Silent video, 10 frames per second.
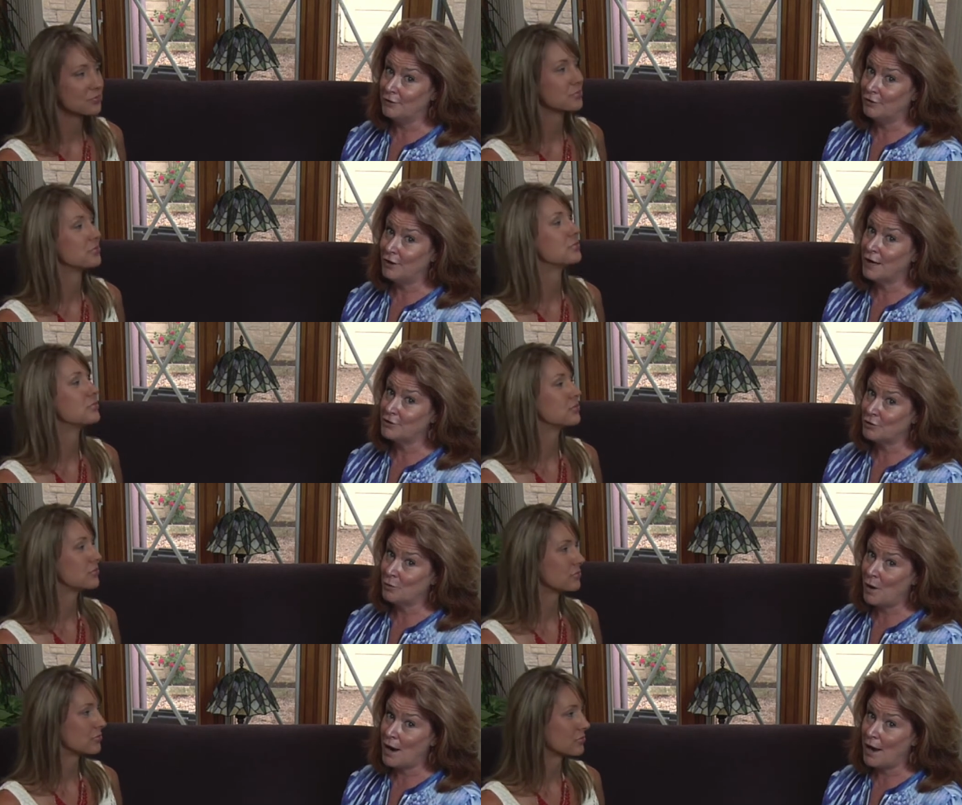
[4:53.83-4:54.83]
Speaker 1: and you're not
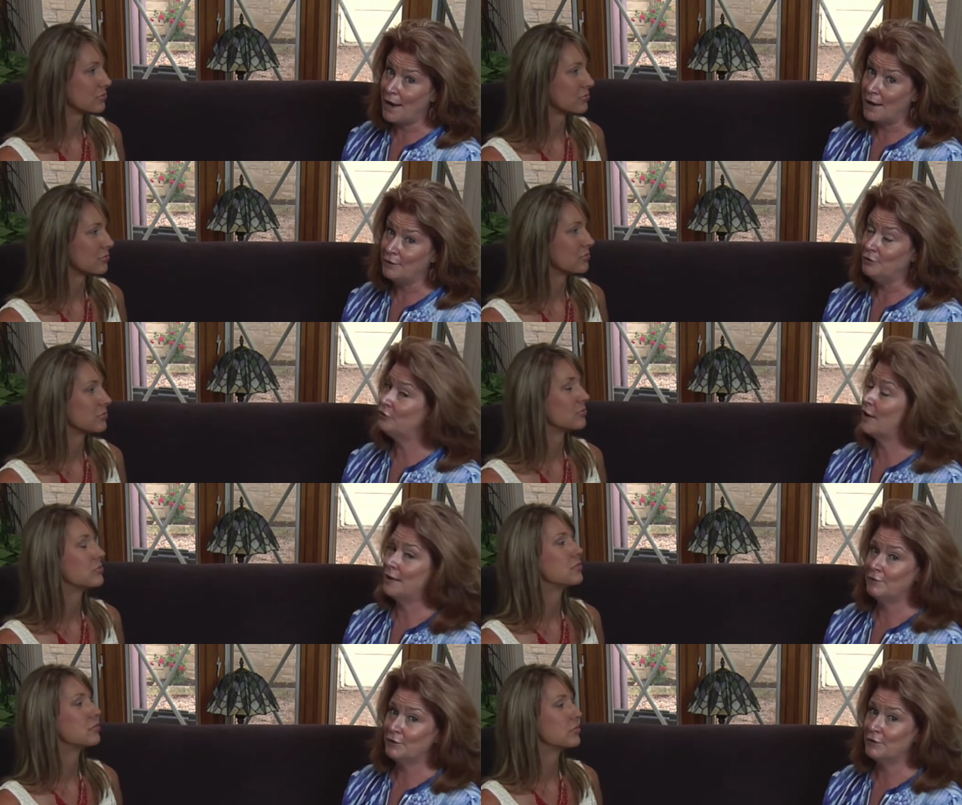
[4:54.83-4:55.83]
sure why and you've
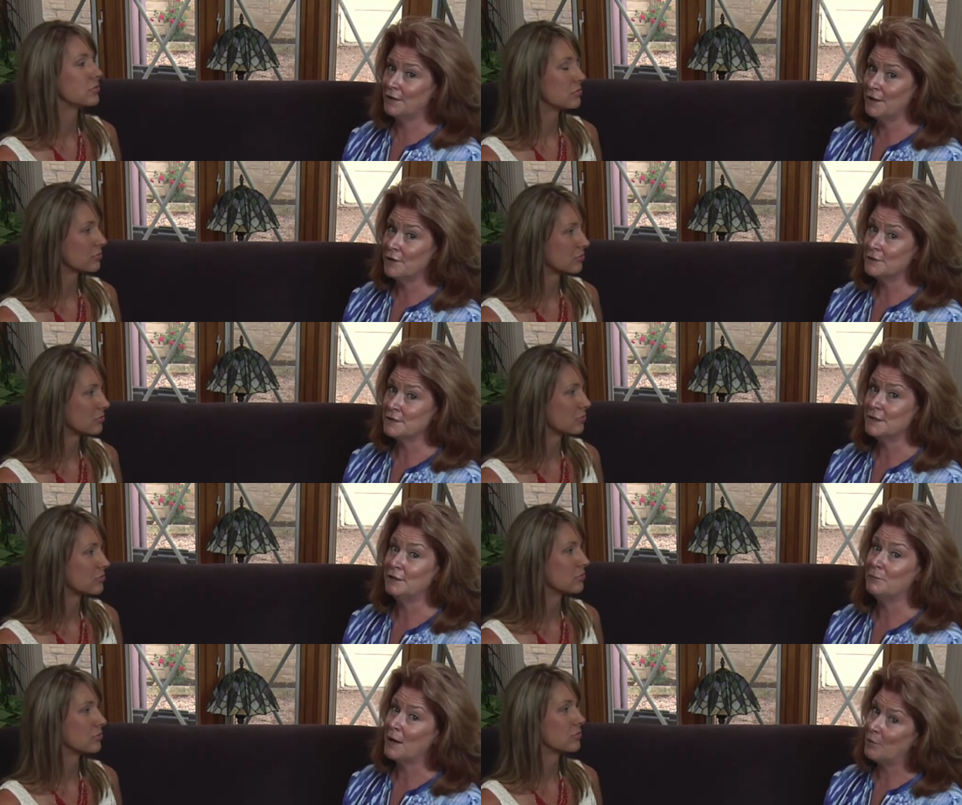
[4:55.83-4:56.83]
tried everything else,
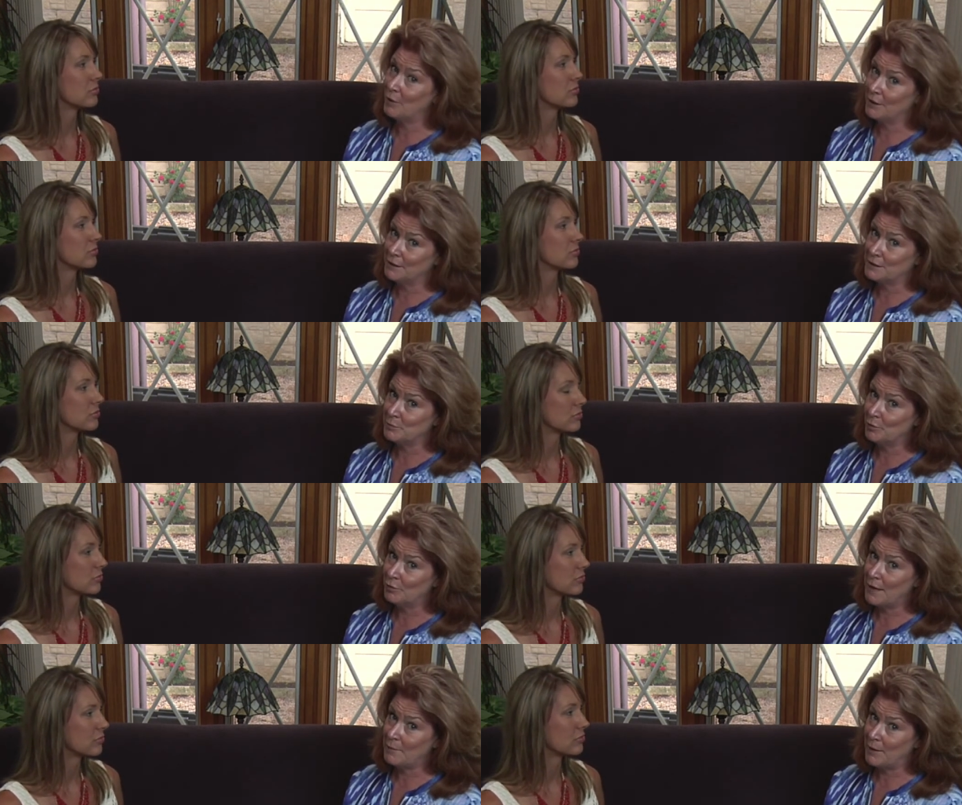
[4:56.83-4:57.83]
then you might want to
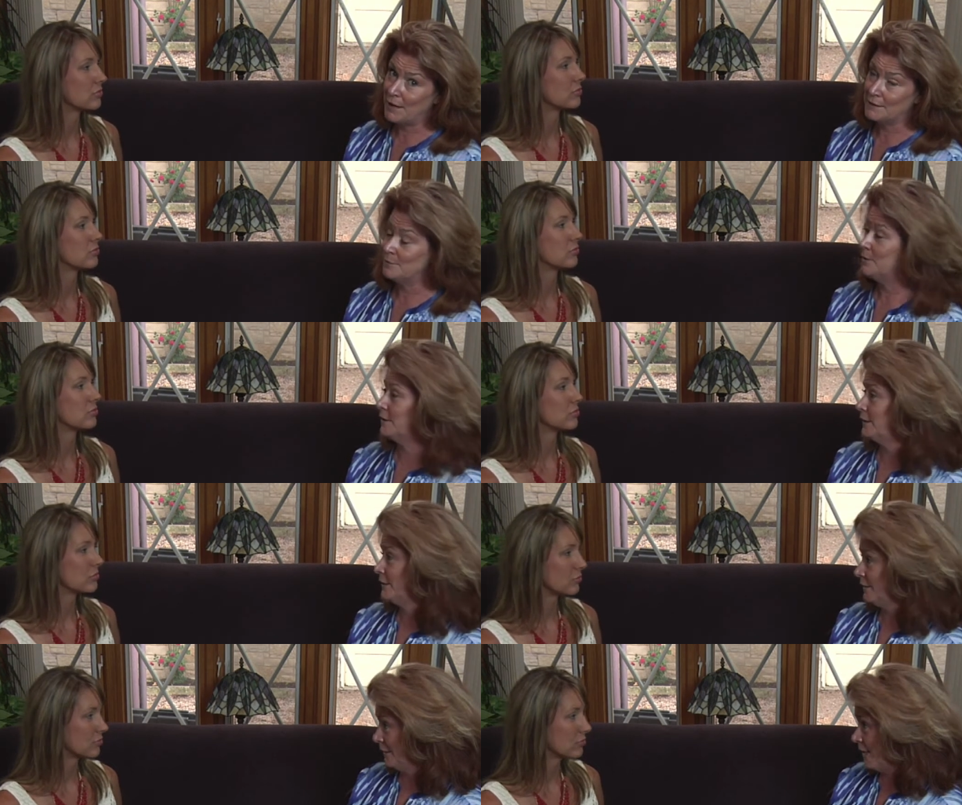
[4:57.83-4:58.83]
explore that
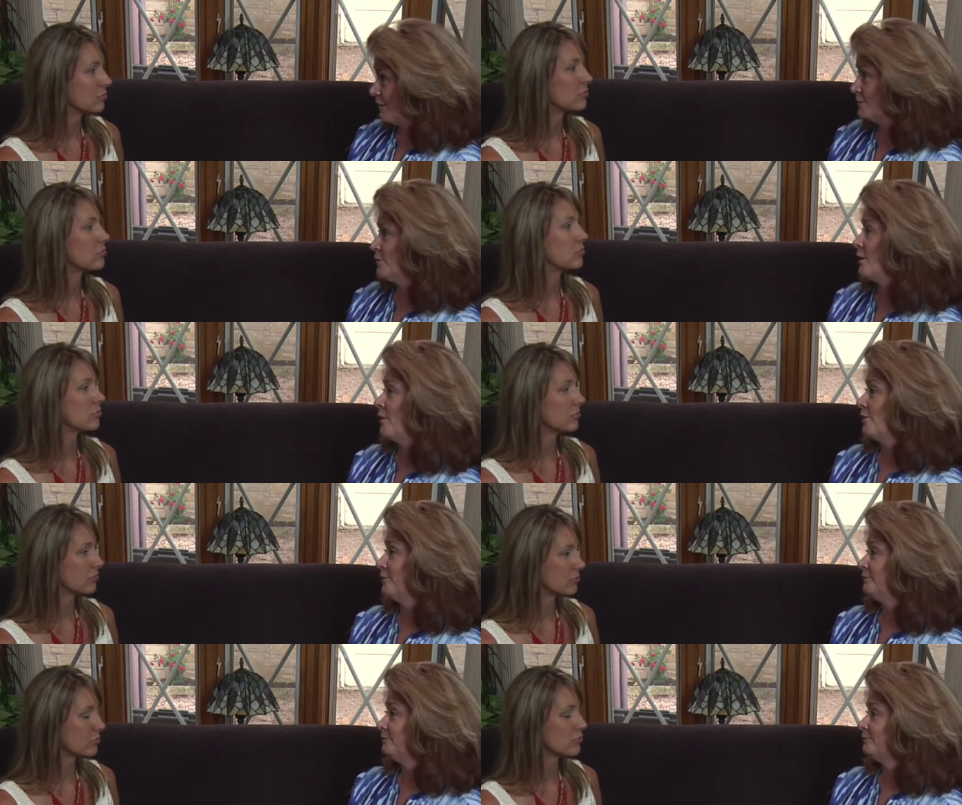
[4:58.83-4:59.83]
possibility as mm-hmm,
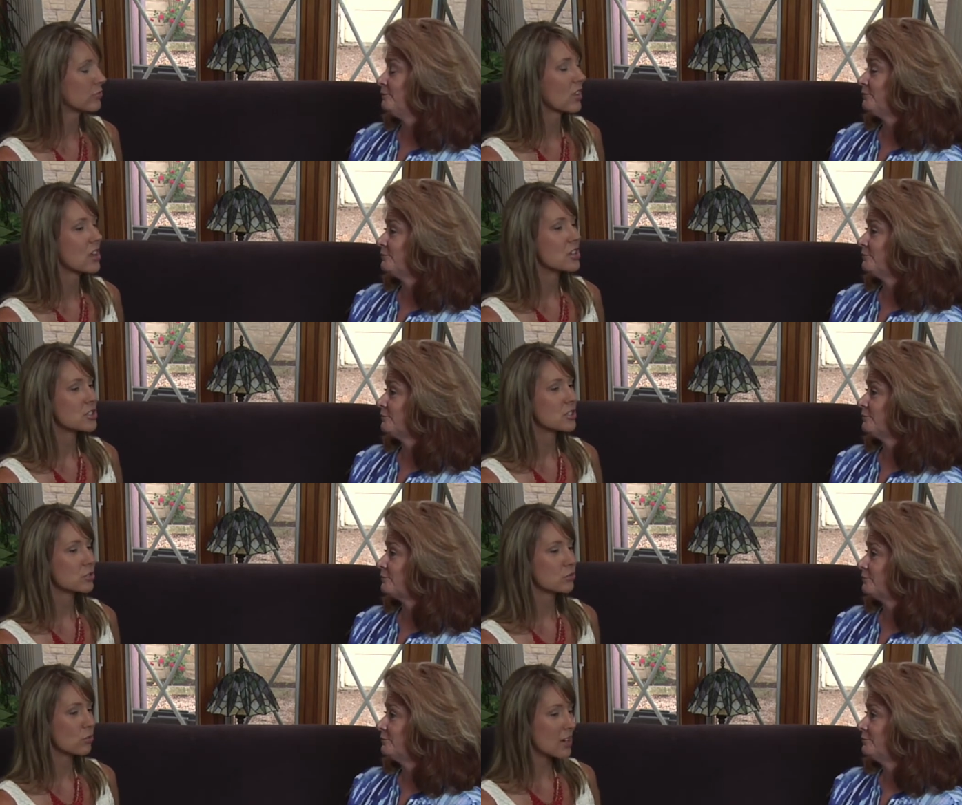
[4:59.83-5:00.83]
well.
Speaker 2: Mm-hmm. So
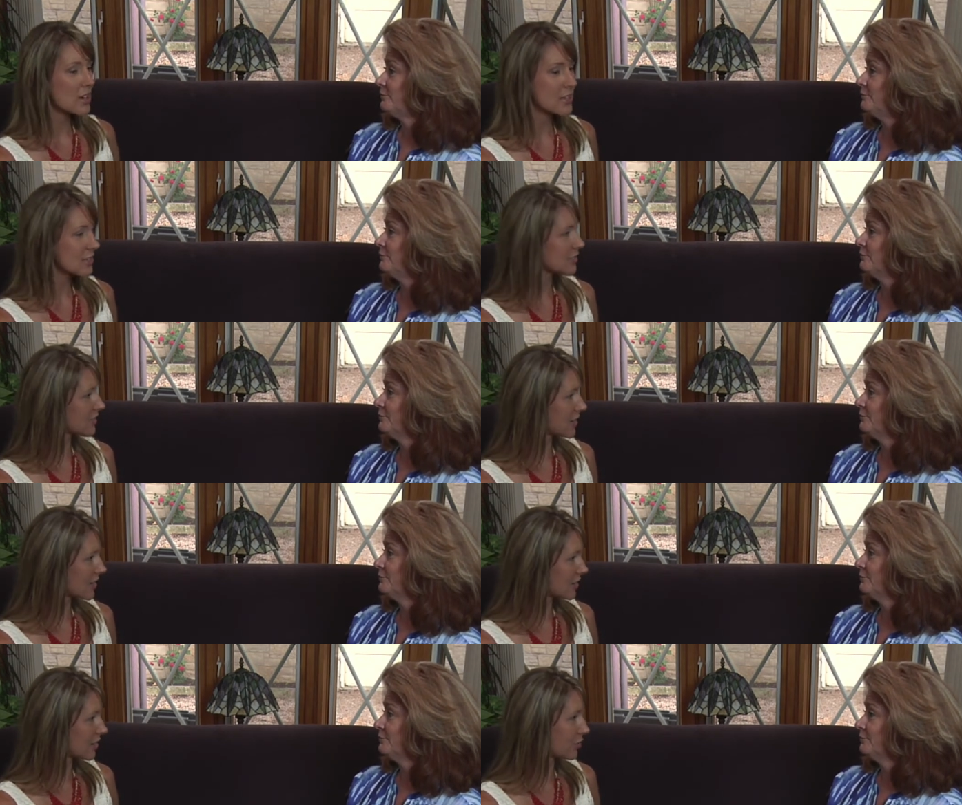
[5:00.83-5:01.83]
there's great
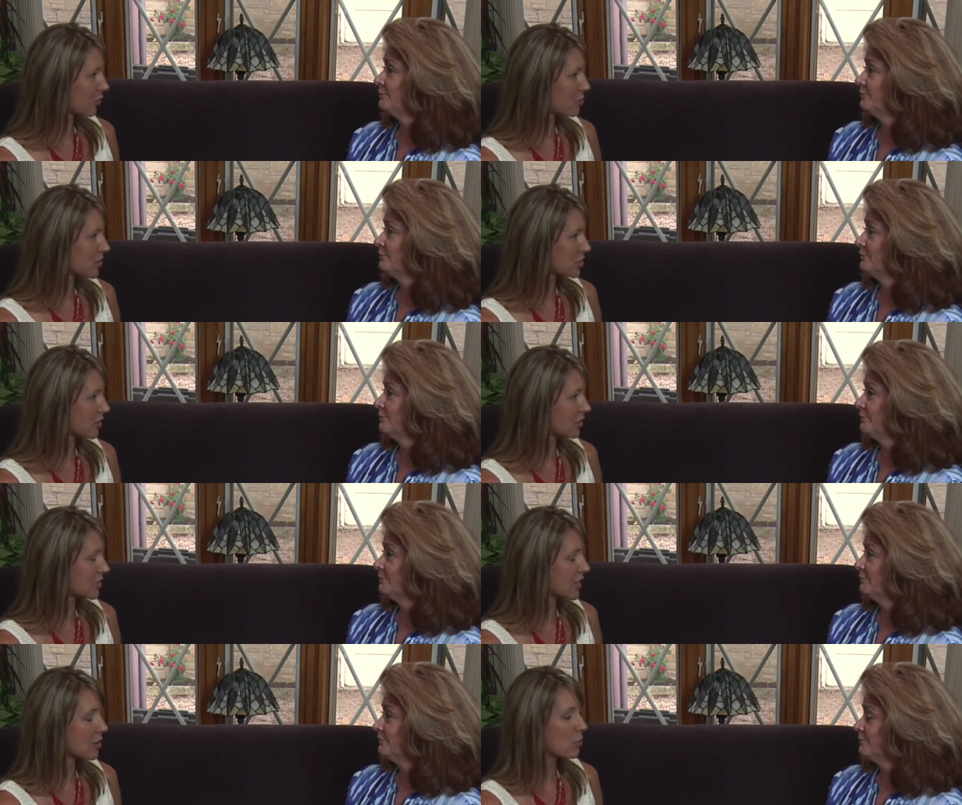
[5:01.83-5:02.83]
insight and information here
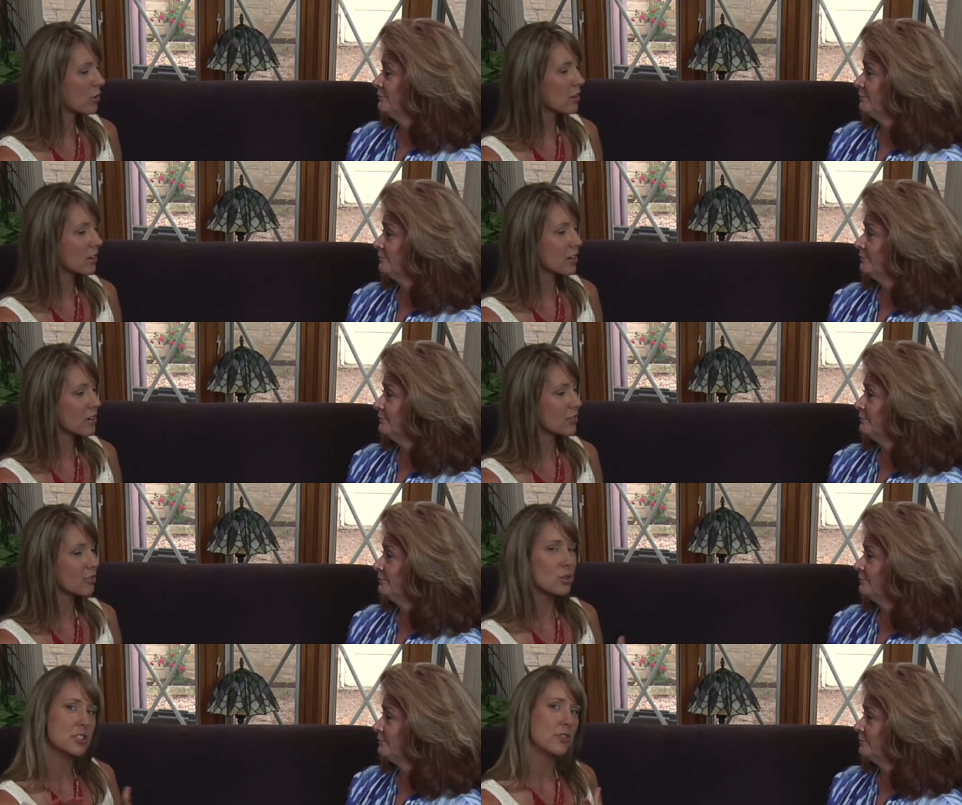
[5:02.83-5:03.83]
today. Where could folks,